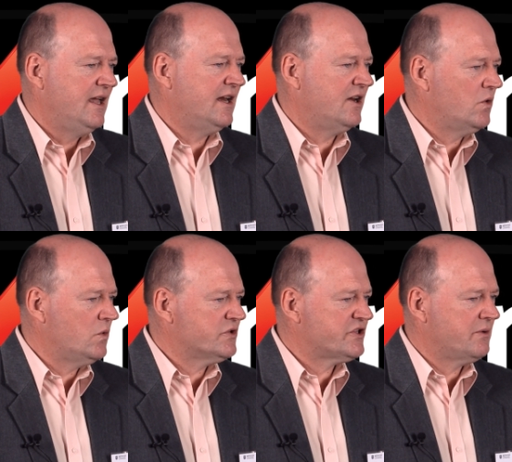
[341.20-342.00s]
and it
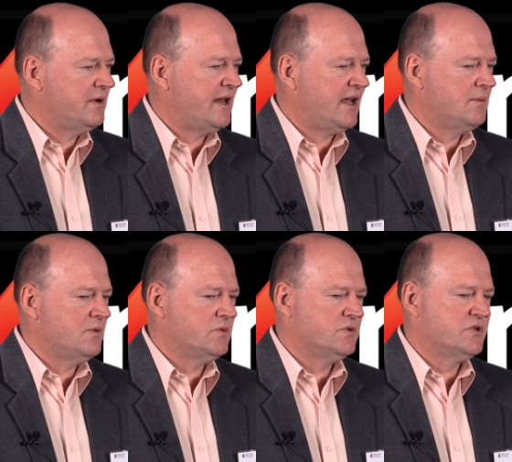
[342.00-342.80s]
also
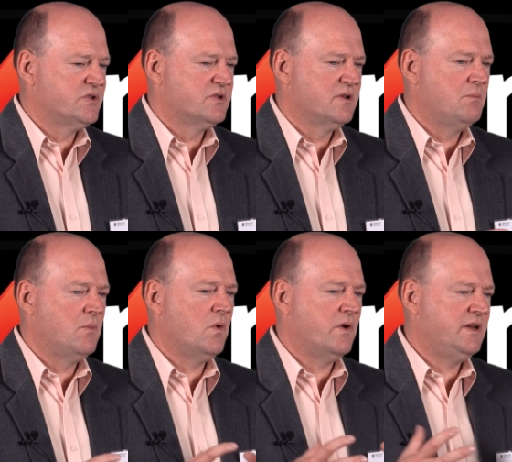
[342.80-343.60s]
enables
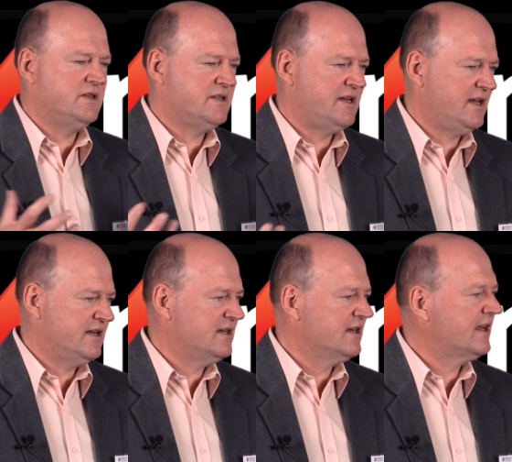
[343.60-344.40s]
more
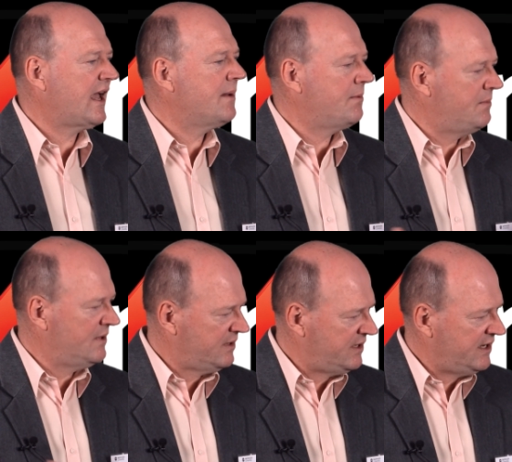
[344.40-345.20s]
internet
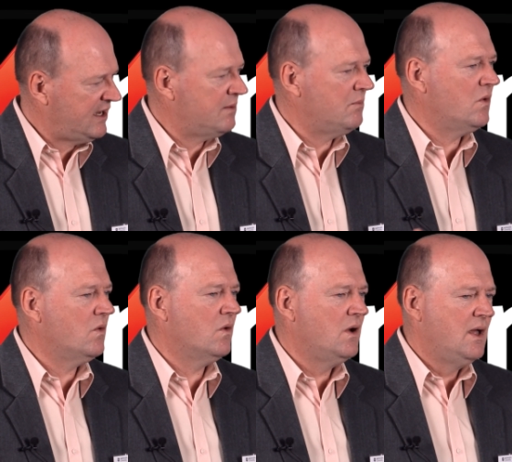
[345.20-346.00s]
capability and
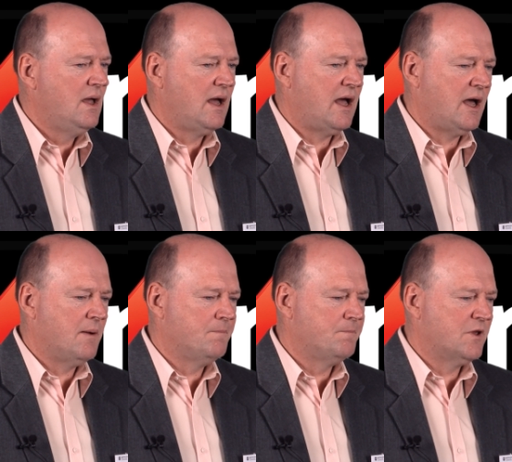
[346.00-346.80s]
more
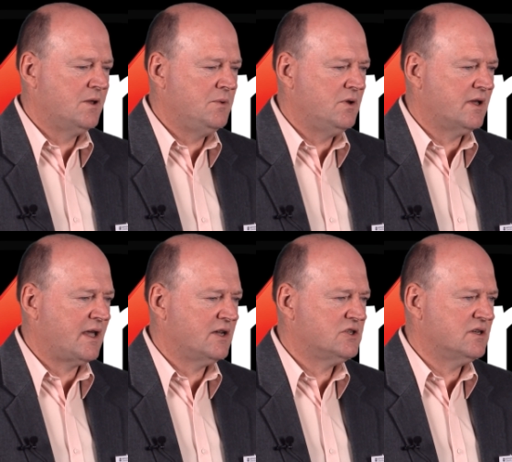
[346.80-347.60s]

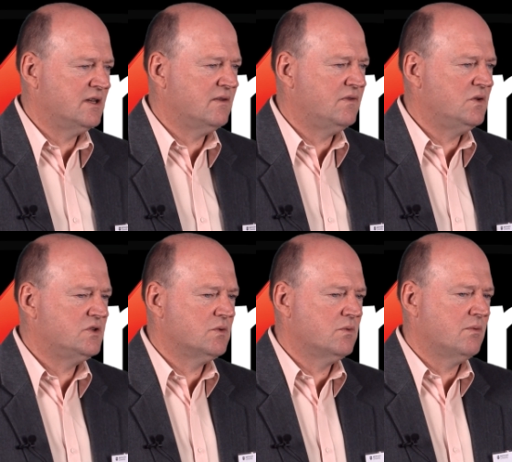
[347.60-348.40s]
communication. In the
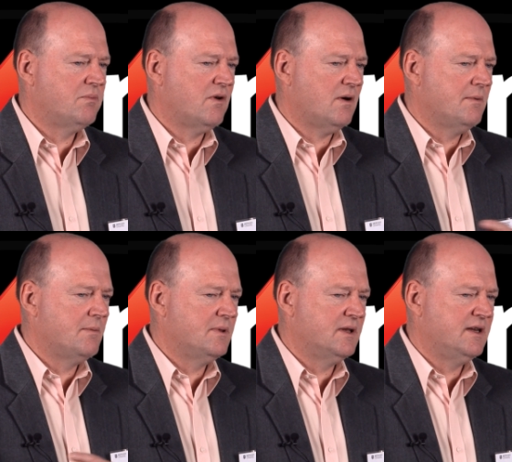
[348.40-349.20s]
future, we'll
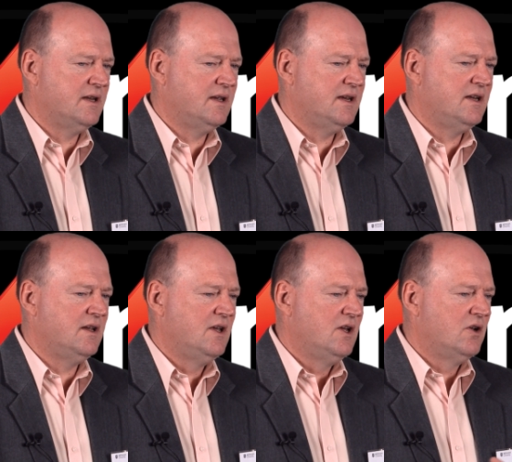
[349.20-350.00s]
probably
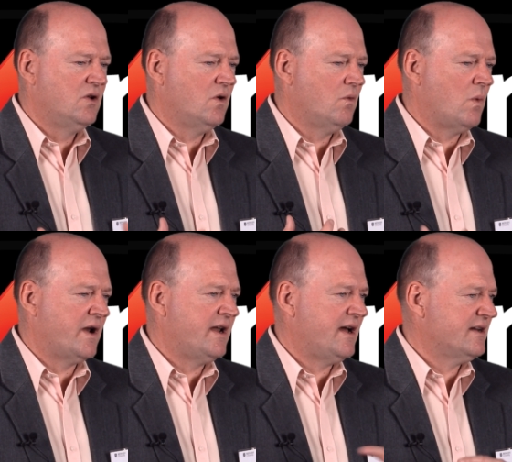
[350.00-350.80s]
need not
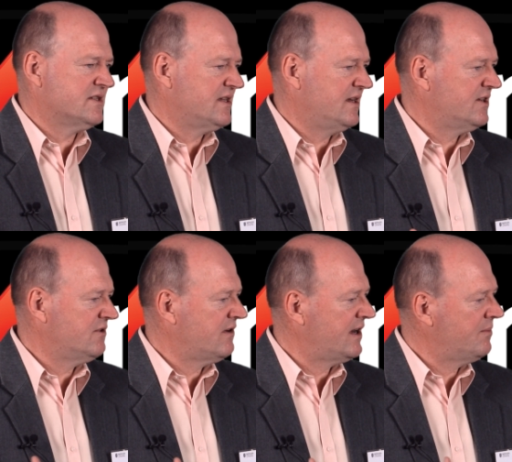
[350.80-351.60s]
one data centre
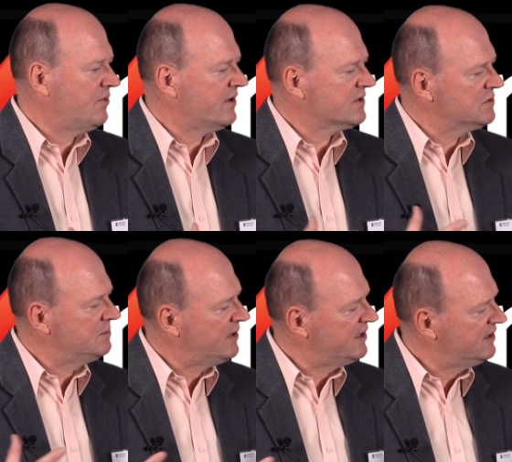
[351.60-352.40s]
to run our products. We
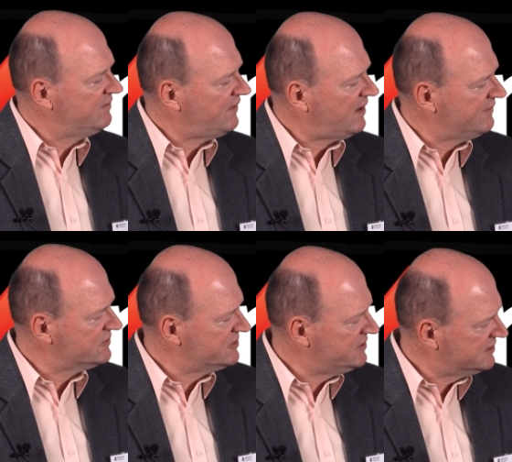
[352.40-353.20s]
might need 5
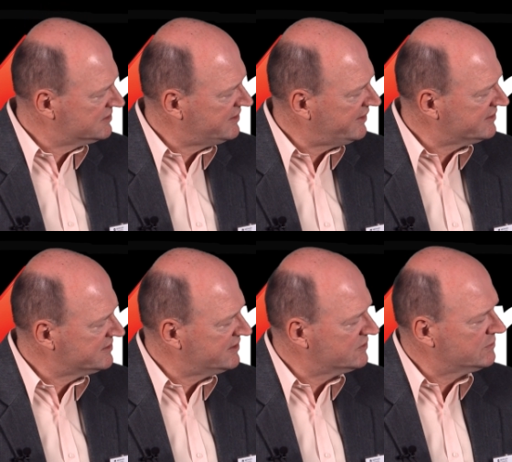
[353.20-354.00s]
or 6 data
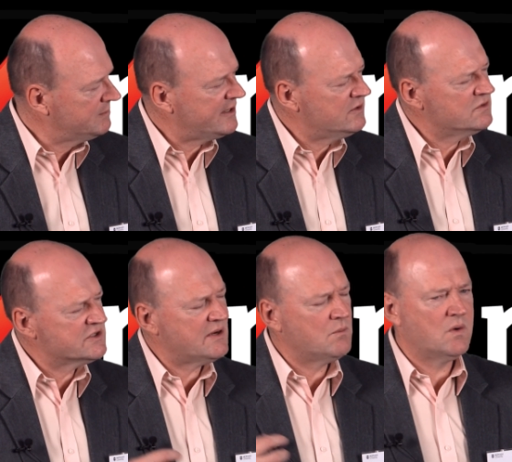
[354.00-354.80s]
centres. We may do
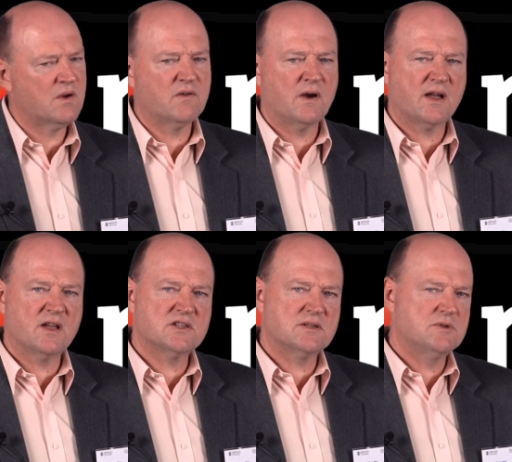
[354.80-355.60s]
some work for our
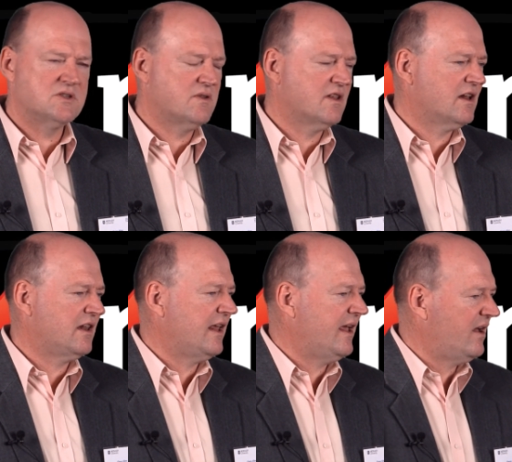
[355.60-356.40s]
customers on the
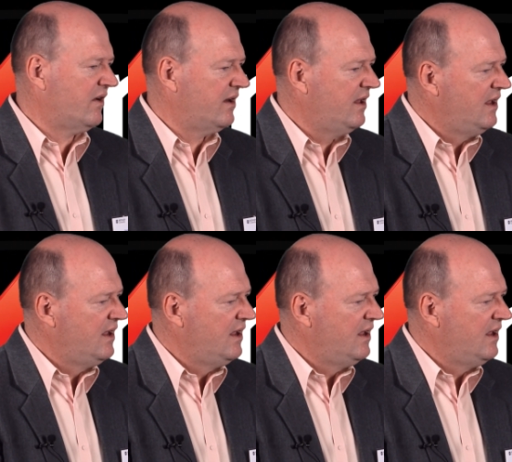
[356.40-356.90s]
cloud,